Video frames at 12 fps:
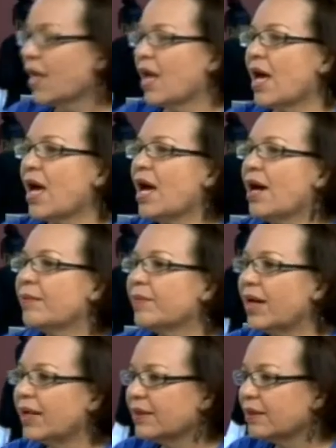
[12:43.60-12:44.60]

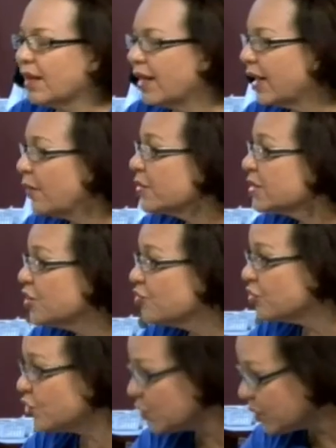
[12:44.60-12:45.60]
And I was
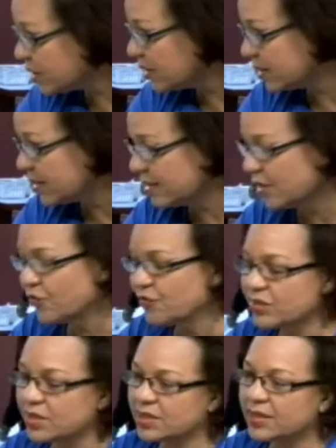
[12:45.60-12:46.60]
introduced to this thing through, yeah,
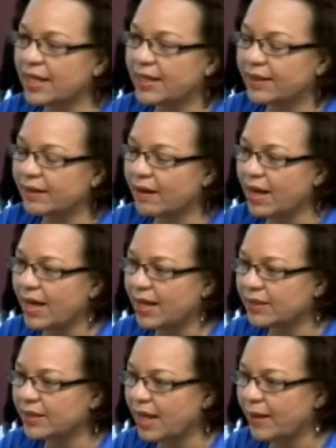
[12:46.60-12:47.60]
Sister Helena,
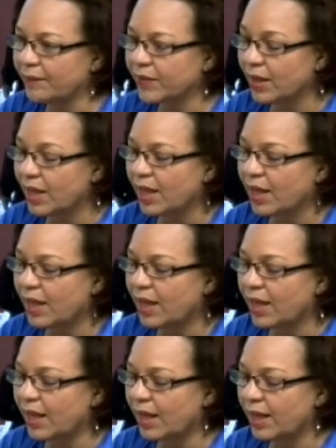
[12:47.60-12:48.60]
and
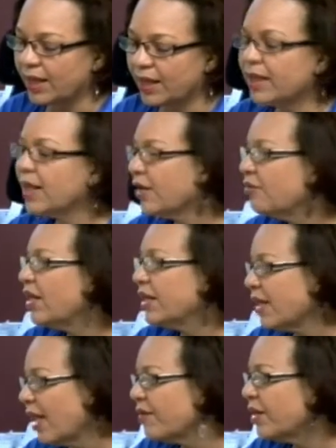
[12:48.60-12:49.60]
I
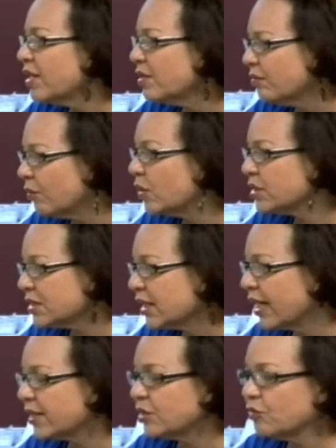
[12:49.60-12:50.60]
really wanted to
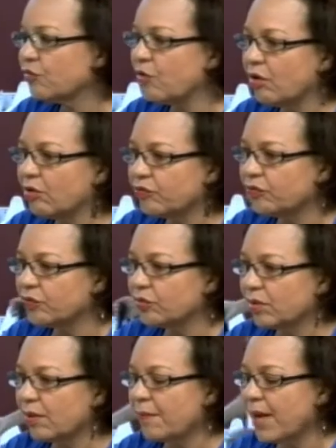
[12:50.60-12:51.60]
get involved,
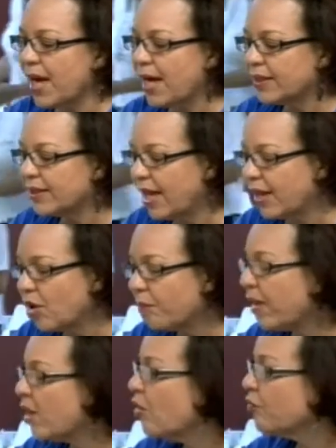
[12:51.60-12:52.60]
and I got my
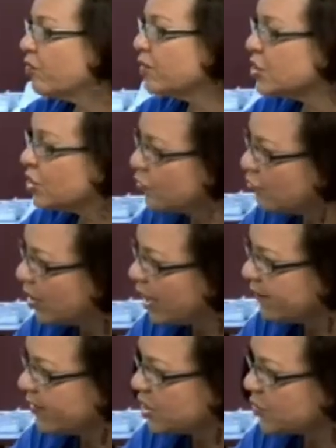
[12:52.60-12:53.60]
confirmation through a
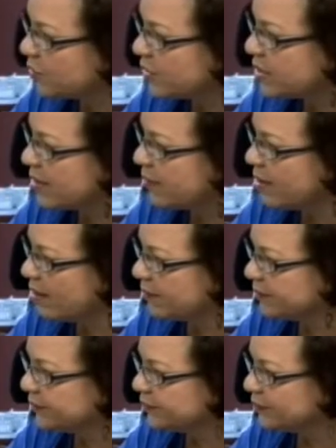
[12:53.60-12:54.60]
Life in the Spirit seminar.
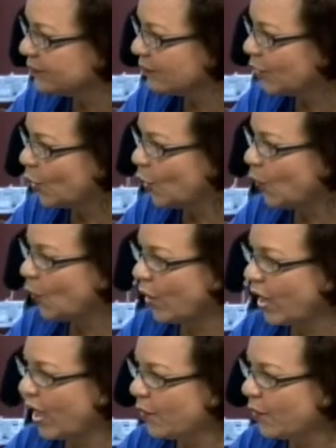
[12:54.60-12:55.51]
Where I was